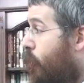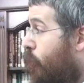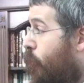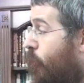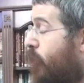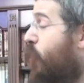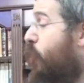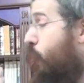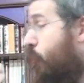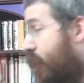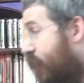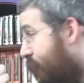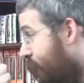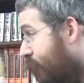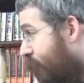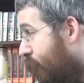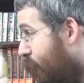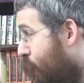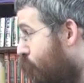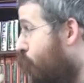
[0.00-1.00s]
what did we
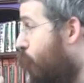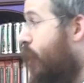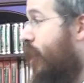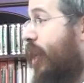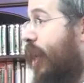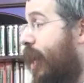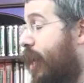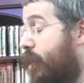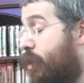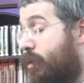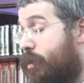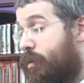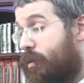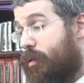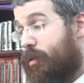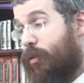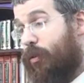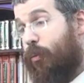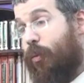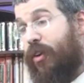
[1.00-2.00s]
do in Chayes?
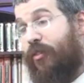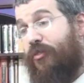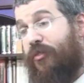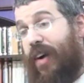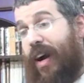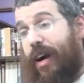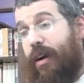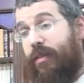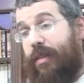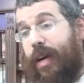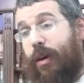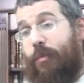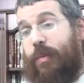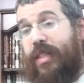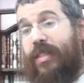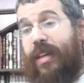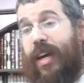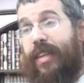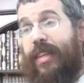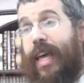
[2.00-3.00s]
We found how
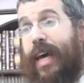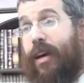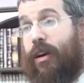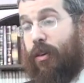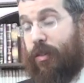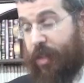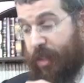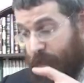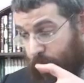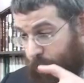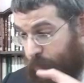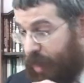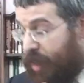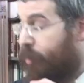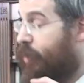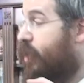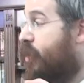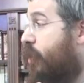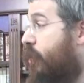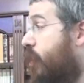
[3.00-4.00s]
mitzad echad is the
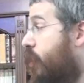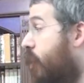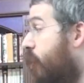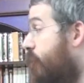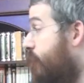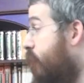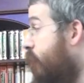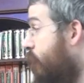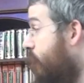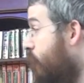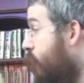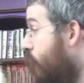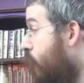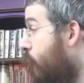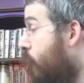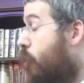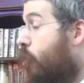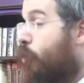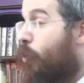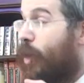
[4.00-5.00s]
pnimis of the davar,
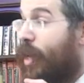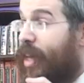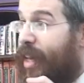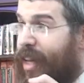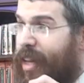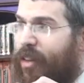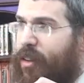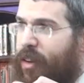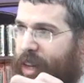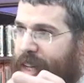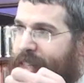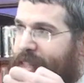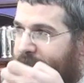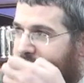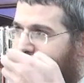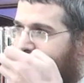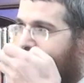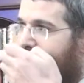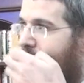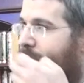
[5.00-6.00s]
ule'idoch it's an
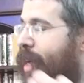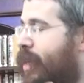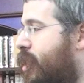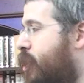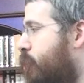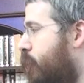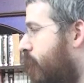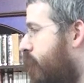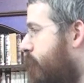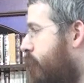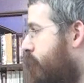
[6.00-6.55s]
inyan atzmi.